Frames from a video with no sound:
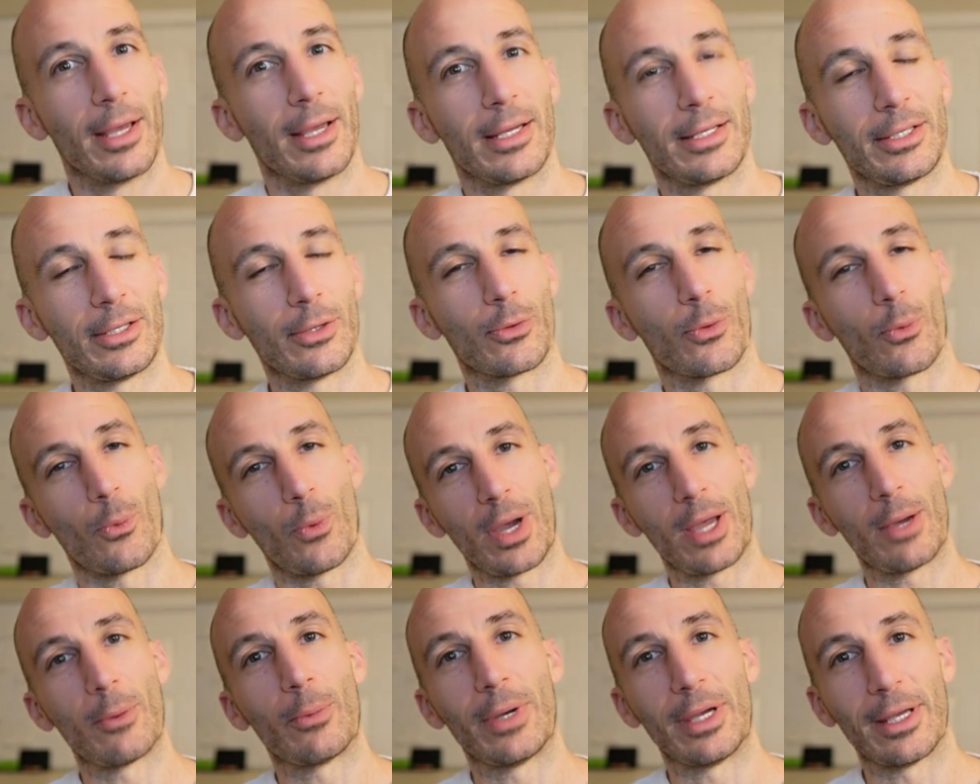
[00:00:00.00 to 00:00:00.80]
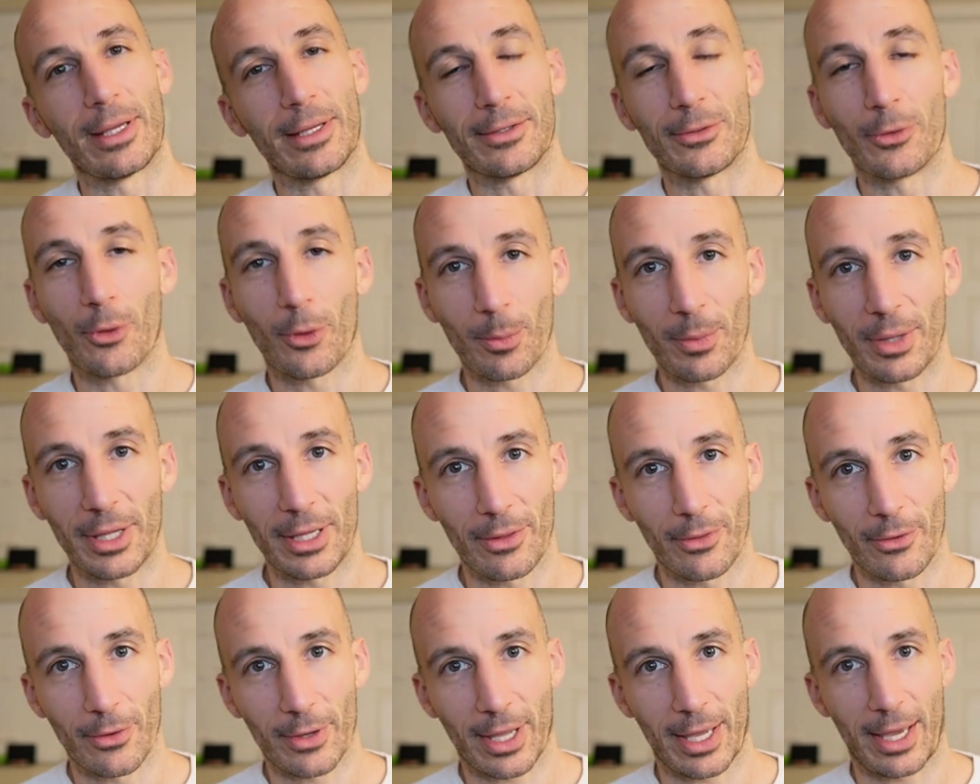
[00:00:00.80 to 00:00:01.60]
the way we normally
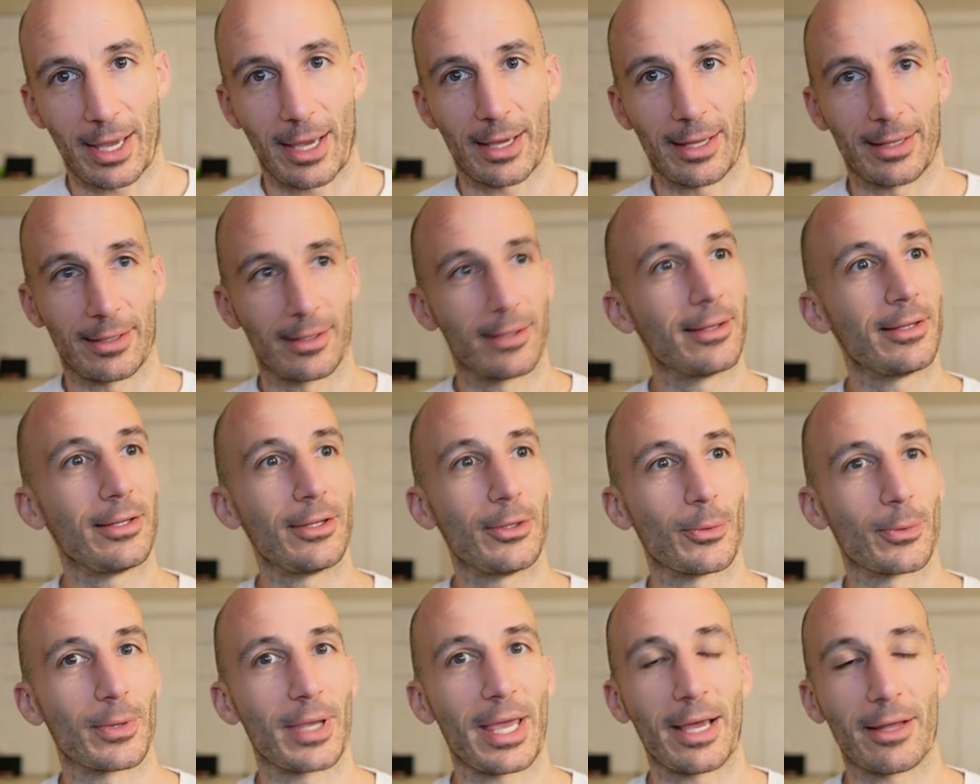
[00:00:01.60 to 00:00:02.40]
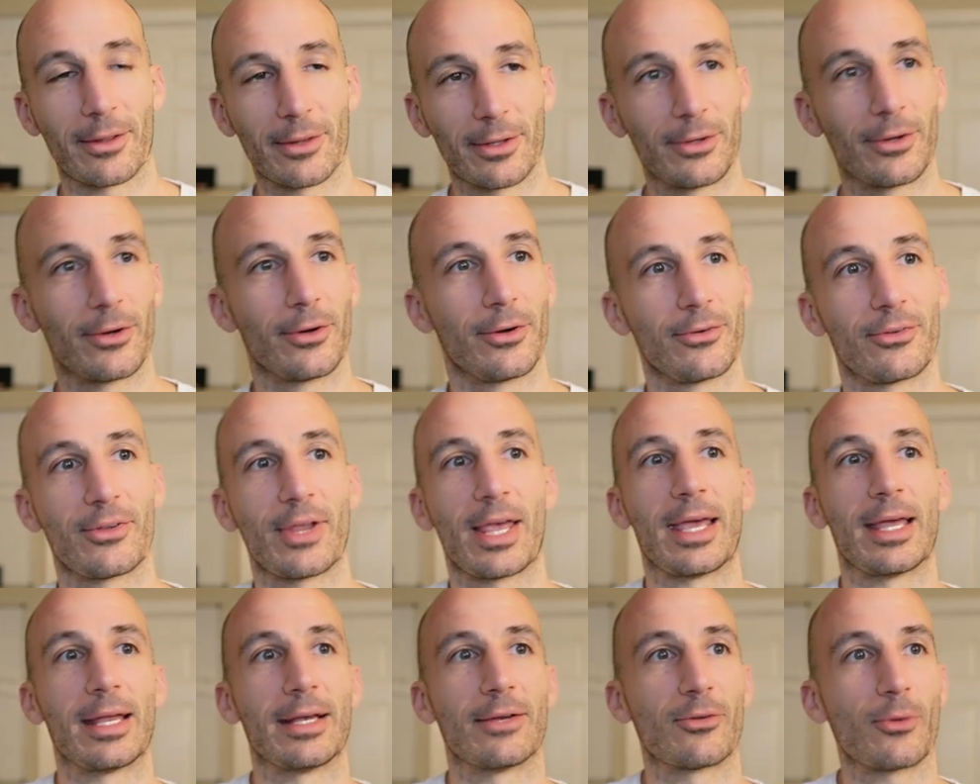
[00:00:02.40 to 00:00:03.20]
look at calendars.
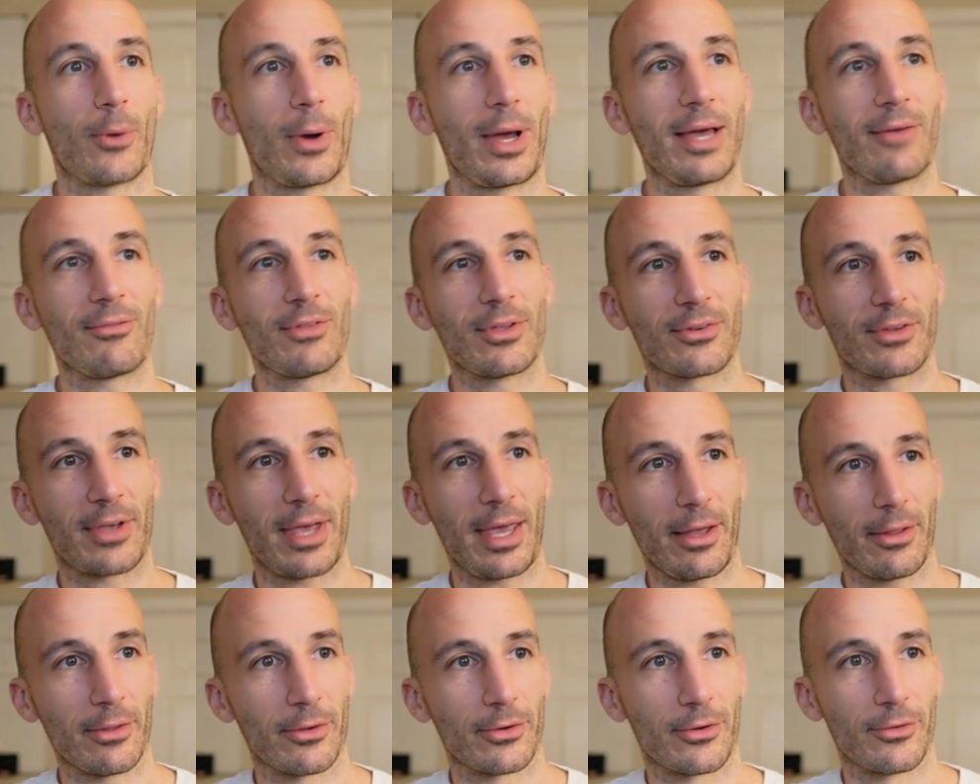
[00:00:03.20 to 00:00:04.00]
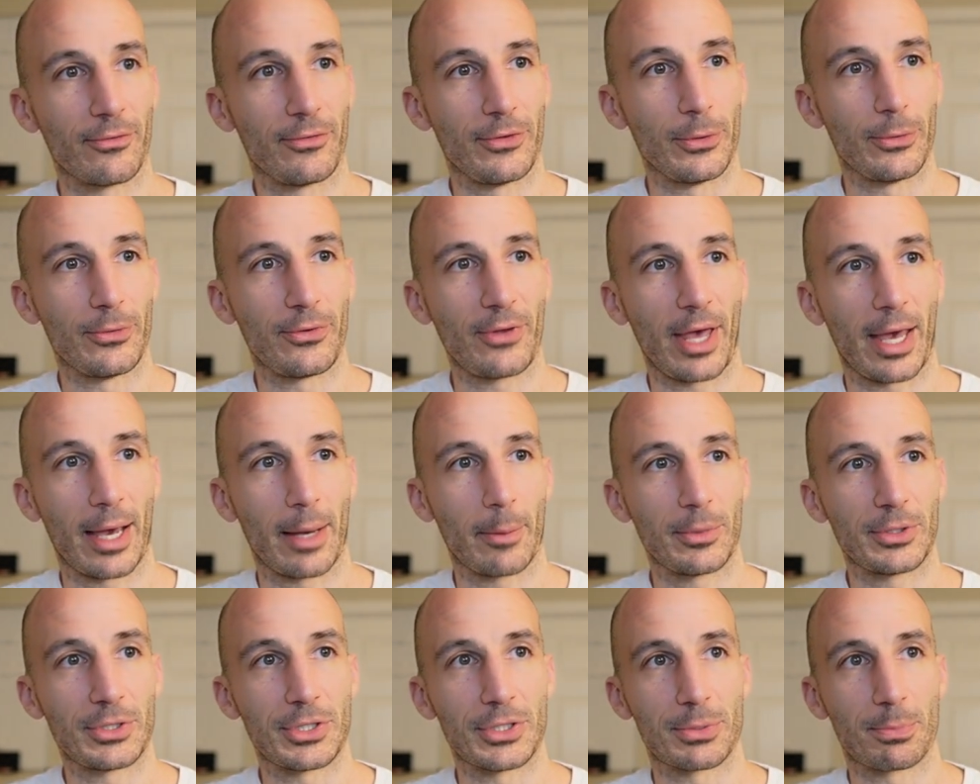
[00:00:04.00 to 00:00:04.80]
And so I have this calendar view
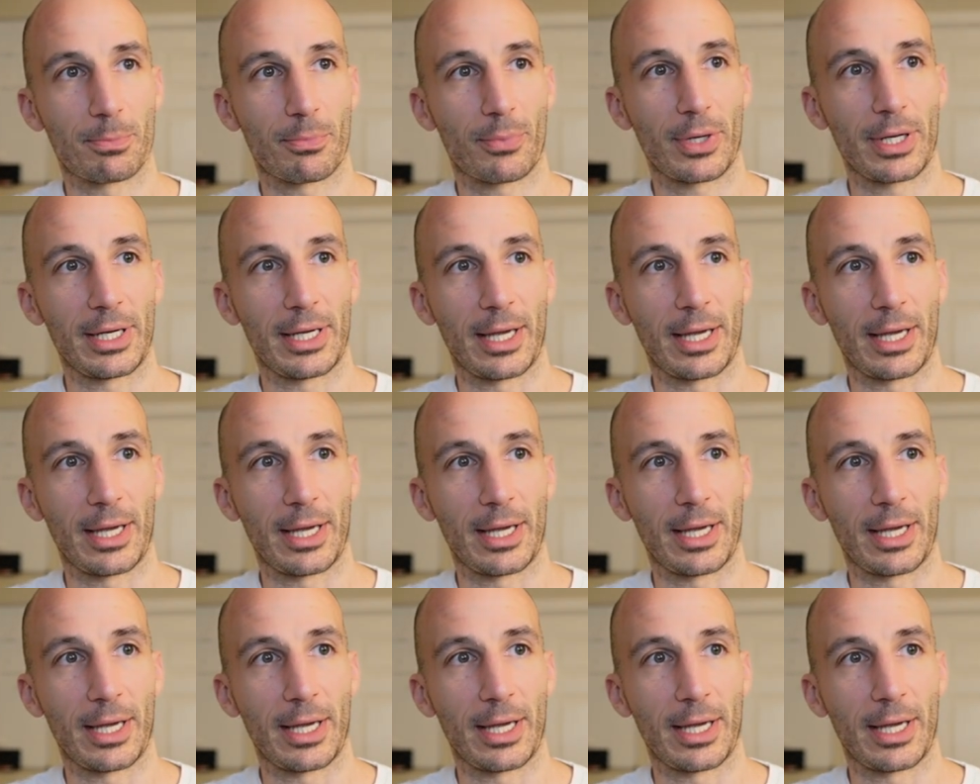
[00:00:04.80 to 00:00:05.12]
tab, which is pretty